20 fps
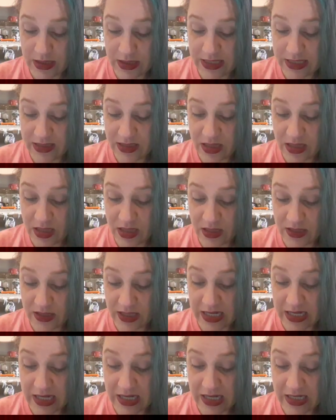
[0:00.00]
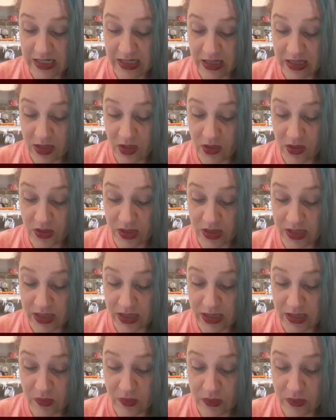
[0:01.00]
That's not the kind of
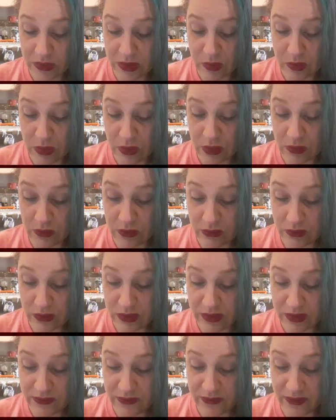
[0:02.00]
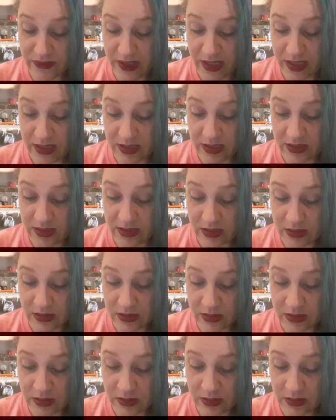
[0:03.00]
learning I was wanting to find.